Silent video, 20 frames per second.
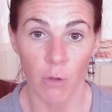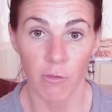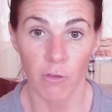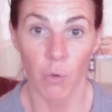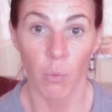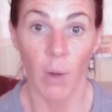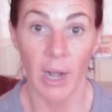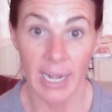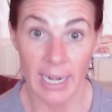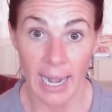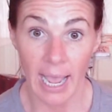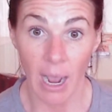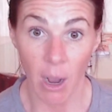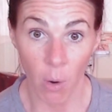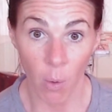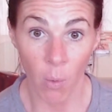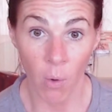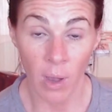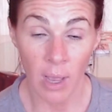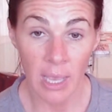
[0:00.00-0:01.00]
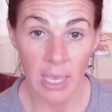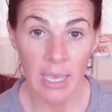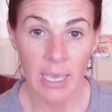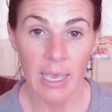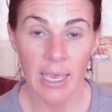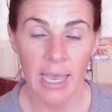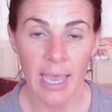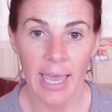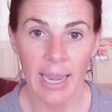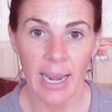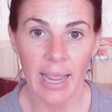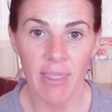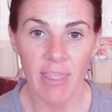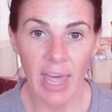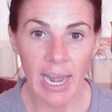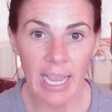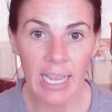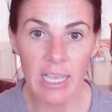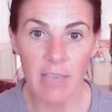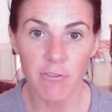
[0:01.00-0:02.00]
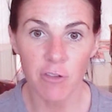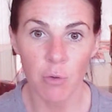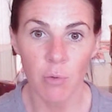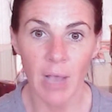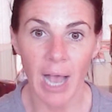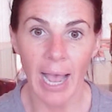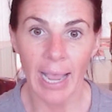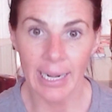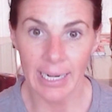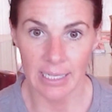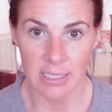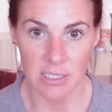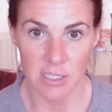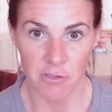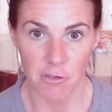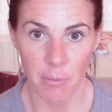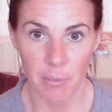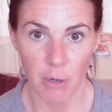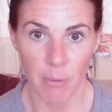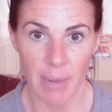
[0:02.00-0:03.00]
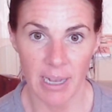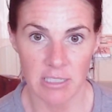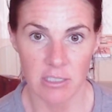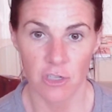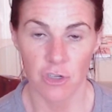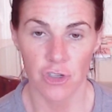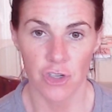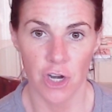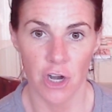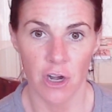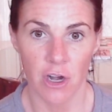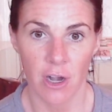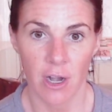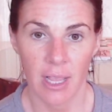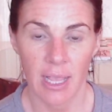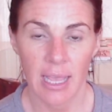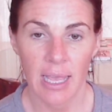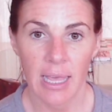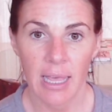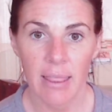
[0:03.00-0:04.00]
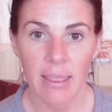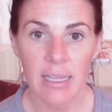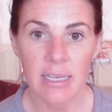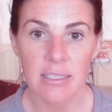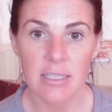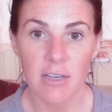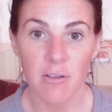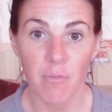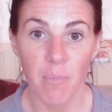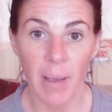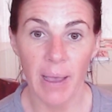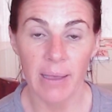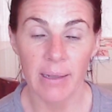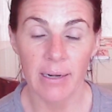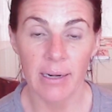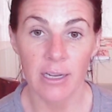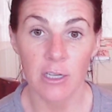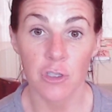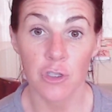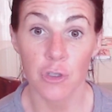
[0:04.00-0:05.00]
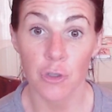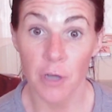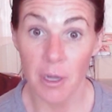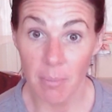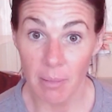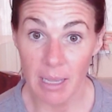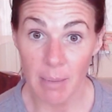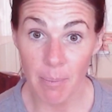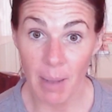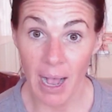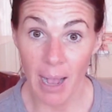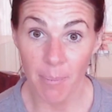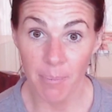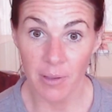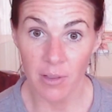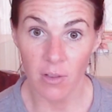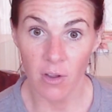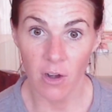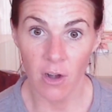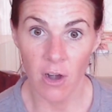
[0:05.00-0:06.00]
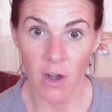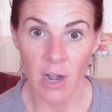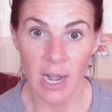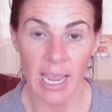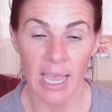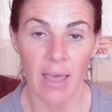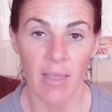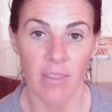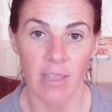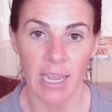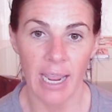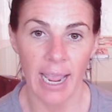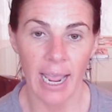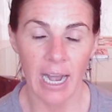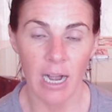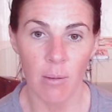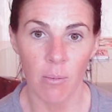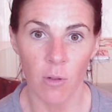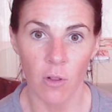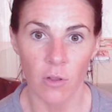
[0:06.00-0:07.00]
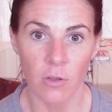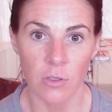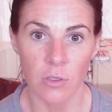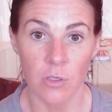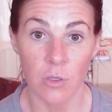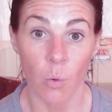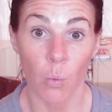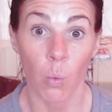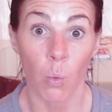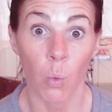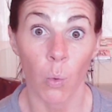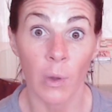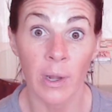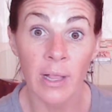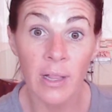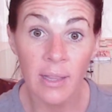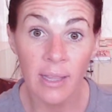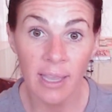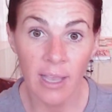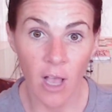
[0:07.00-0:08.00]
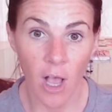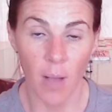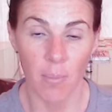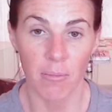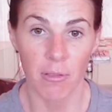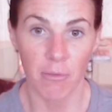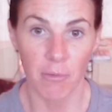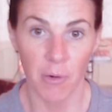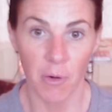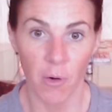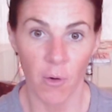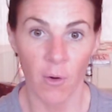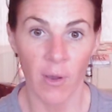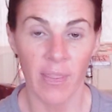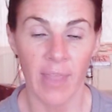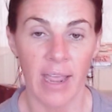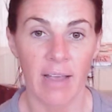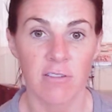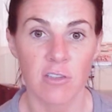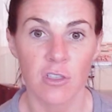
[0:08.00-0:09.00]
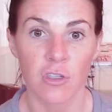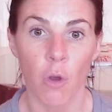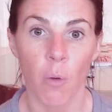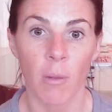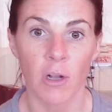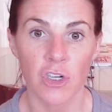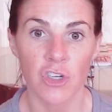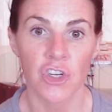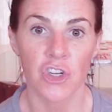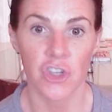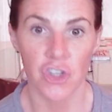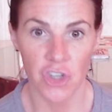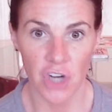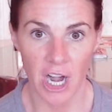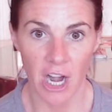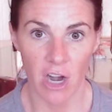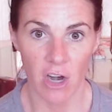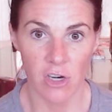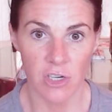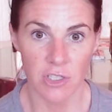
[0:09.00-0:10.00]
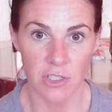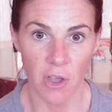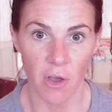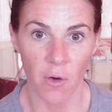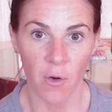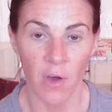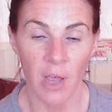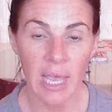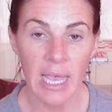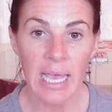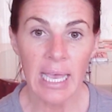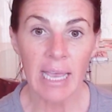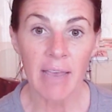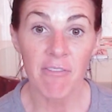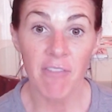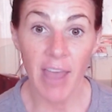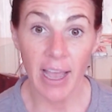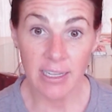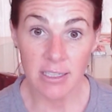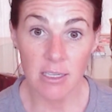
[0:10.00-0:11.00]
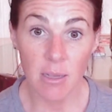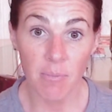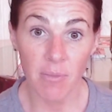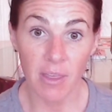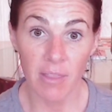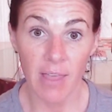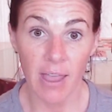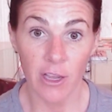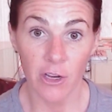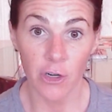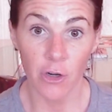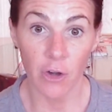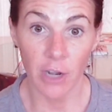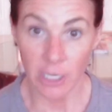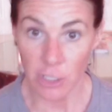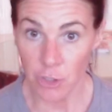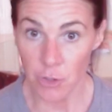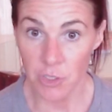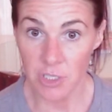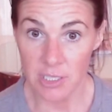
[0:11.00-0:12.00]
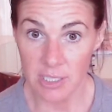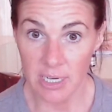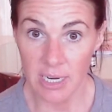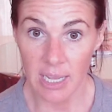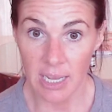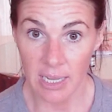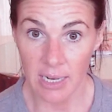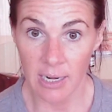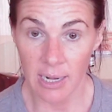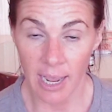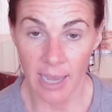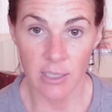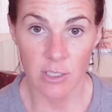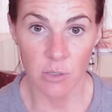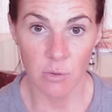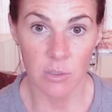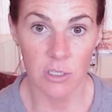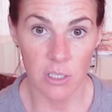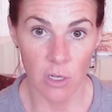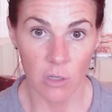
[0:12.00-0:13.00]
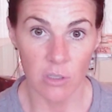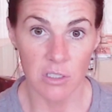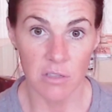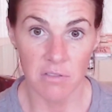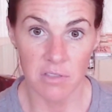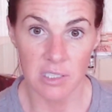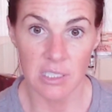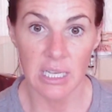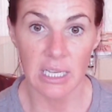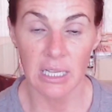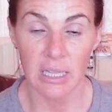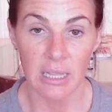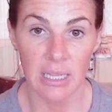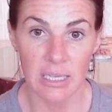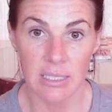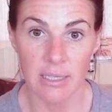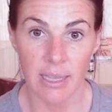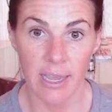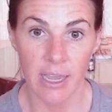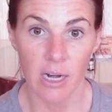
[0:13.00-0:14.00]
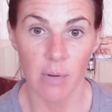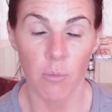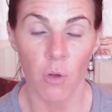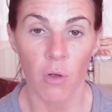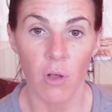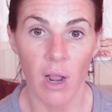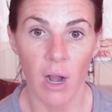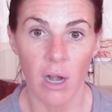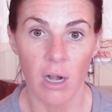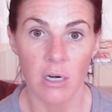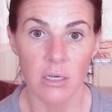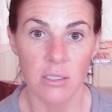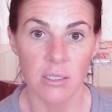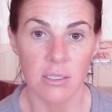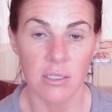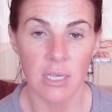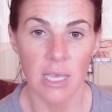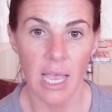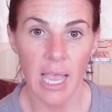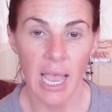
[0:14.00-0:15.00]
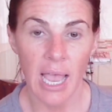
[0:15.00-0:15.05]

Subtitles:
for right now. And then I give you guidance from your messenger. These have been extremely popular, and the animals really come through and they have so much to share. So if that's something that you're interested in as a result of seeing these animal cards,